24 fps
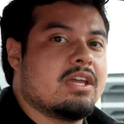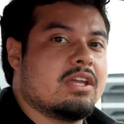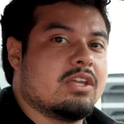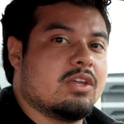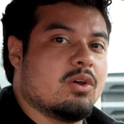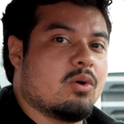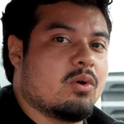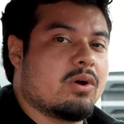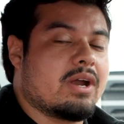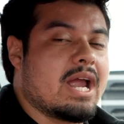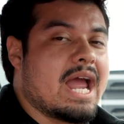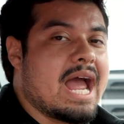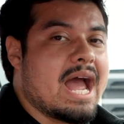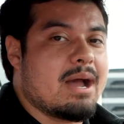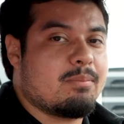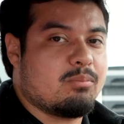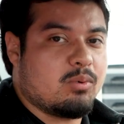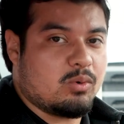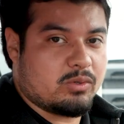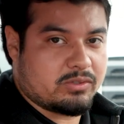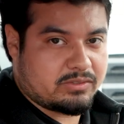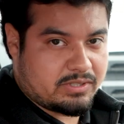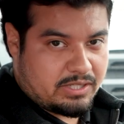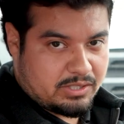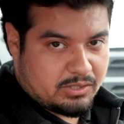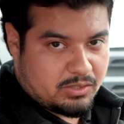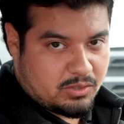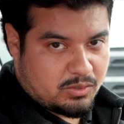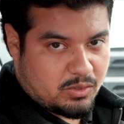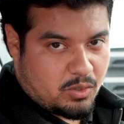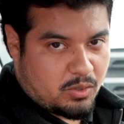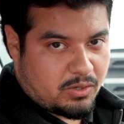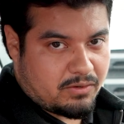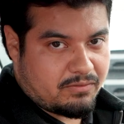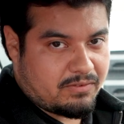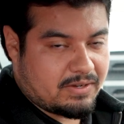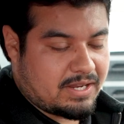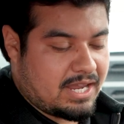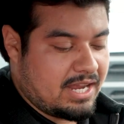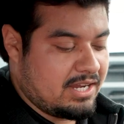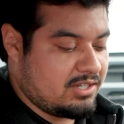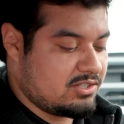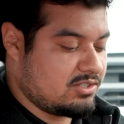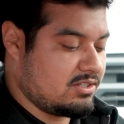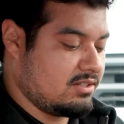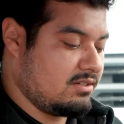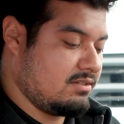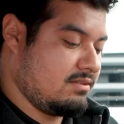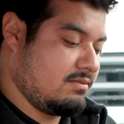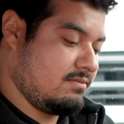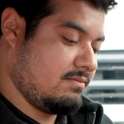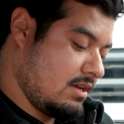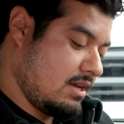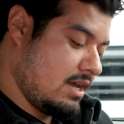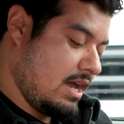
your app will send you a notification.